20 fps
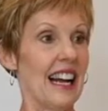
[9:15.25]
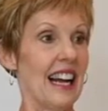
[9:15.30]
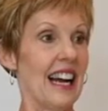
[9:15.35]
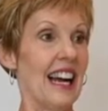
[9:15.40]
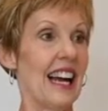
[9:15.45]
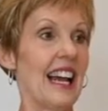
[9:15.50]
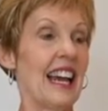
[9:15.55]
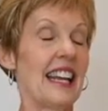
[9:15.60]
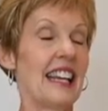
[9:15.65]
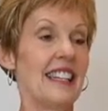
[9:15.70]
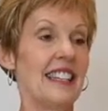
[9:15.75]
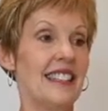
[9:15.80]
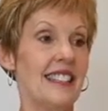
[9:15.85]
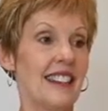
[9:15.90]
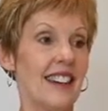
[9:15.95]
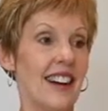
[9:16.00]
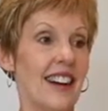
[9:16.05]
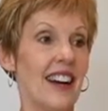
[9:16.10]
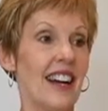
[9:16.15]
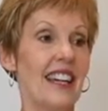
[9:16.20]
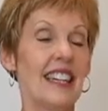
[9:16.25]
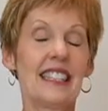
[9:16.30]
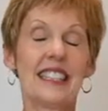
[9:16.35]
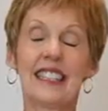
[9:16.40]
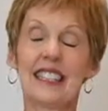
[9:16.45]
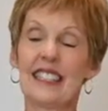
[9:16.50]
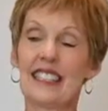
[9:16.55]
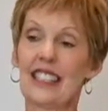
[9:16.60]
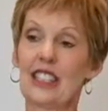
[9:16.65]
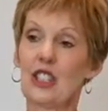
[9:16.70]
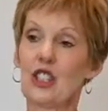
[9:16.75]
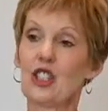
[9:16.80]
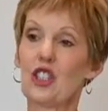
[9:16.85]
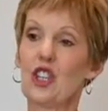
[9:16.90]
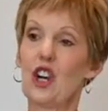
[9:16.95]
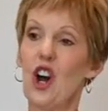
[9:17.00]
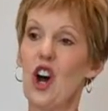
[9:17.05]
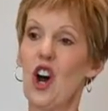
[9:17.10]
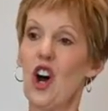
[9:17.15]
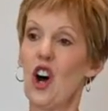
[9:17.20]
a nice,
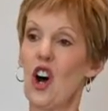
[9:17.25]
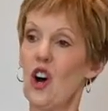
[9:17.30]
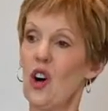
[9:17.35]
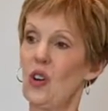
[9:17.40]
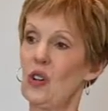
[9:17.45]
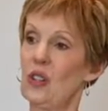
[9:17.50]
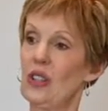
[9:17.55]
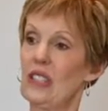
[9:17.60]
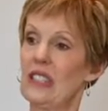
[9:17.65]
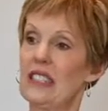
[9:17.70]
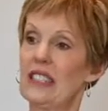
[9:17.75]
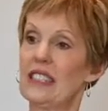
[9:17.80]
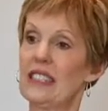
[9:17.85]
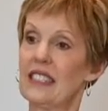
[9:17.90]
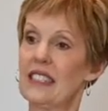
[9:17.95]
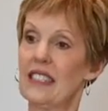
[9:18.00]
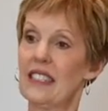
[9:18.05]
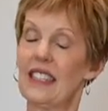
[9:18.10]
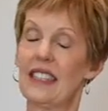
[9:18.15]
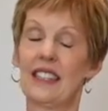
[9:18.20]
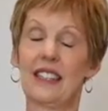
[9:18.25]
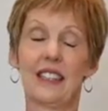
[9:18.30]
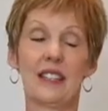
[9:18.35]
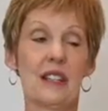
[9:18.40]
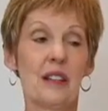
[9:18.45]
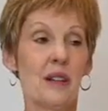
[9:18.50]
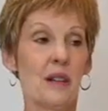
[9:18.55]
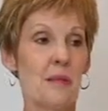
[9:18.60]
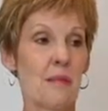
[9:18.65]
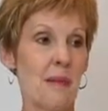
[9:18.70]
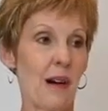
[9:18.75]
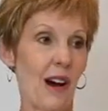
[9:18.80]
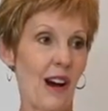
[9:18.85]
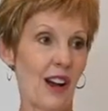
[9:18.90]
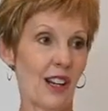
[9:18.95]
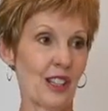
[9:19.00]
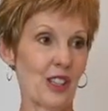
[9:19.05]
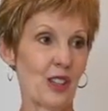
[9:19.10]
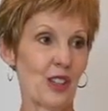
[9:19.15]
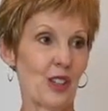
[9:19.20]
tall, seated
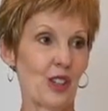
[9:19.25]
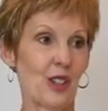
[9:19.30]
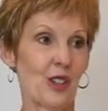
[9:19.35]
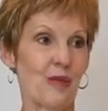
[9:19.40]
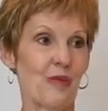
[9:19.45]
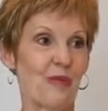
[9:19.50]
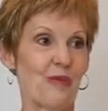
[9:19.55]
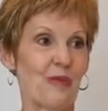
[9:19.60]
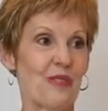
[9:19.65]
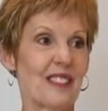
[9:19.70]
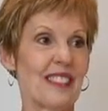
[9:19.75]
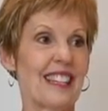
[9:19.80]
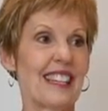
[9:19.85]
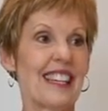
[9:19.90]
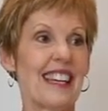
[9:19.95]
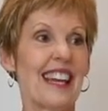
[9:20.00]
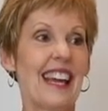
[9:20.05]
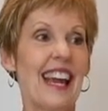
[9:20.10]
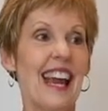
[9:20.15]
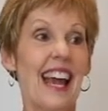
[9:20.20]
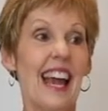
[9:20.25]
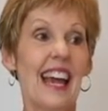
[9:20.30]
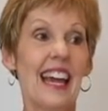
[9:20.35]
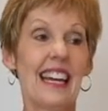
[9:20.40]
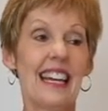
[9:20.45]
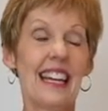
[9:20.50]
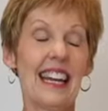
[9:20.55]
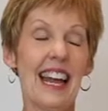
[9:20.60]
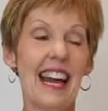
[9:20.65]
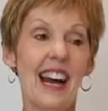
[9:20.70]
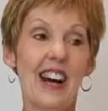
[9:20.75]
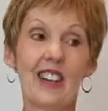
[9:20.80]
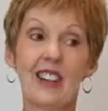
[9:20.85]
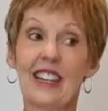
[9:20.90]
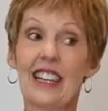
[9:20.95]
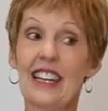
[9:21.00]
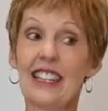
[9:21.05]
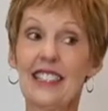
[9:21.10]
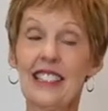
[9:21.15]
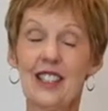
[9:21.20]
posture. Now
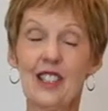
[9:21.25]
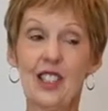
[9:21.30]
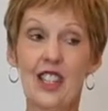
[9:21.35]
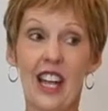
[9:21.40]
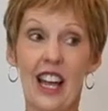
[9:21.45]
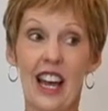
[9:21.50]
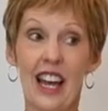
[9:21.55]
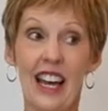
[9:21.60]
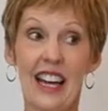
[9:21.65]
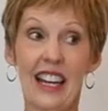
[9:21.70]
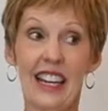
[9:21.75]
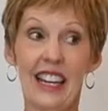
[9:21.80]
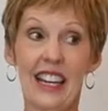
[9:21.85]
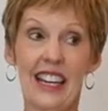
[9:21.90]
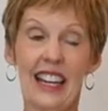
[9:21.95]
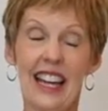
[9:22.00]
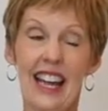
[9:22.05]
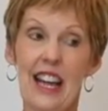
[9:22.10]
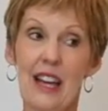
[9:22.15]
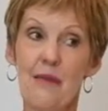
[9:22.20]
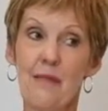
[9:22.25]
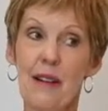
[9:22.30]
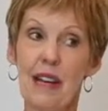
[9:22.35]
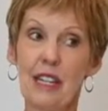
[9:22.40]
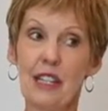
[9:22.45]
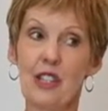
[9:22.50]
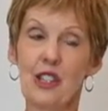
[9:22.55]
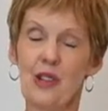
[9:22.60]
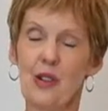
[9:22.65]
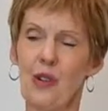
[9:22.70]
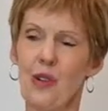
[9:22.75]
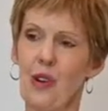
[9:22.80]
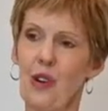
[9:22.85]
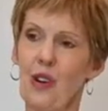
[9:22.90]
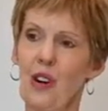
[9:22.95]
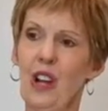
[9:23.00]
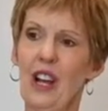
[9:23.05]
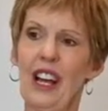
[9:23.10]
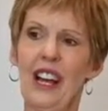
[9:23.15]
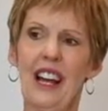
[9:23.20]
let's check and make
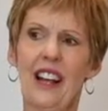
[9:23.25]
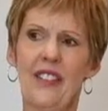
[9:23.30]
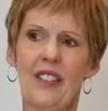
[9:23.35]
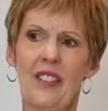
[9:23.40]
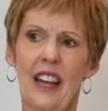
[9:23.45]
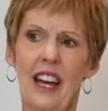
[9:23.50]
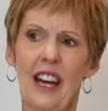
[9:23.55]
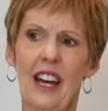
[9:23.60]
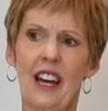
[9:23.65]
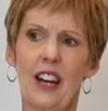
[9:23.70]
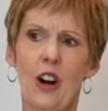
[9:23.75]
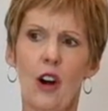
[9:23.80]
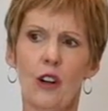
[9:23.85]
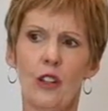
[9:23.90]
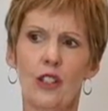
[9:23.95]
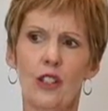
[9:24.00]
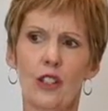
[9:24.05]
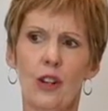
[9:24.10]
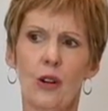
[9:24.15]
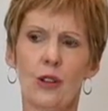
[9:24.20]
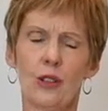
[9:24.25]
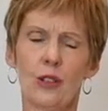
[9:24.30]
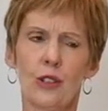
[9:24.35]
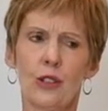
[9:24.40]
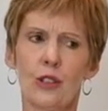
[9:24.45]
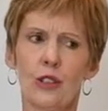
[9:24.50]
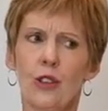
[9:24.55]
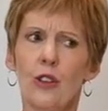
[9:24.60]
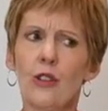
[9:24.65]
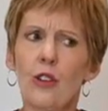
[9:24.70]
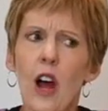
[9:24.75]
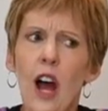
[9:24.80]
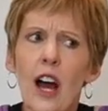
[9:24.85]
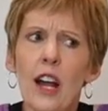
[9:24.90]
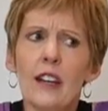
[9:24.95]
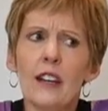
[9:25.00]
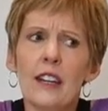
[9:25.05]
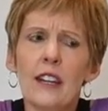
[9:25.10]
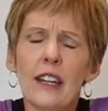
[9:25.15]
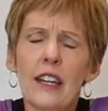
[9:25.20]
sure that our shoulders are
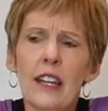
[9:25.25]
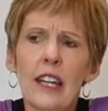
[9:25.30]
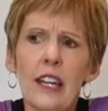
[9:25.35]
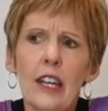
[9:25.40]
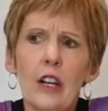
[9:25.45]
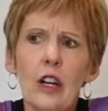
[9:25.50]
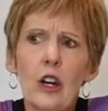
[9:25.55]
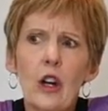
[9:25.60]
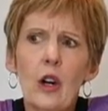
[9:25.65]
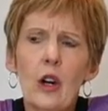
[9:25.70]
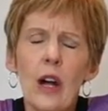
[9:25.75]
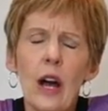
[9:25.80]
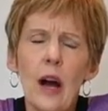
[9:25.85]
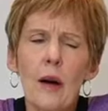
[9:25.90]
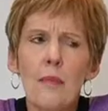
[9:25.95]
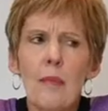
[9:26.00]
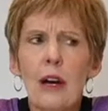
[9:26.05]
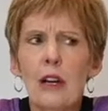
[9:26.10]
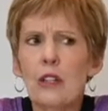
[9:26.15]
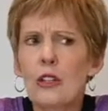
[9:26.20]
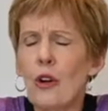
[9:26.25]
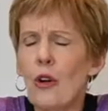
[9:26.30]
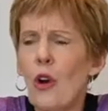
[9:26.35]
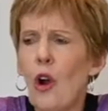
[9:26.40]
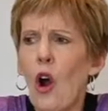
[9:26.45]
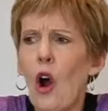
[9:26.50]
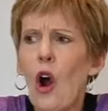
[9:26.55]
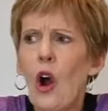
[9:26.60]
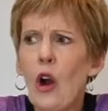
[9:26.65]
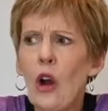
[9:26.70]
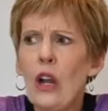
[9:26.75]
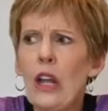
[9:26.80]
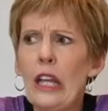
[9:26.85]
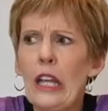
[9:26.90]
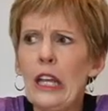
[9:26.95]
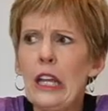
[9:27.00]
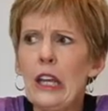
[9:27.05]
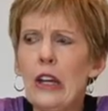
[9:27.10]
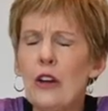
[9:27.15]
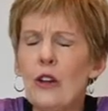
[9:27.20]
not here up under our
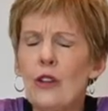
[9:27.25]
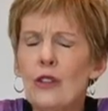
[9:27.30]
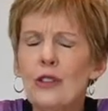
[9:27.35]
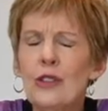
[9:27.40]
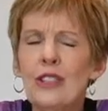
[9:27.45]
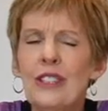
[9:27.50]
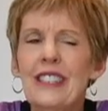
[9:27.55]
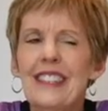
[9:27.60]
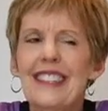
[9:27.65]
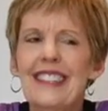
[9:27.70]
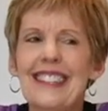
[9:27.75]
ears,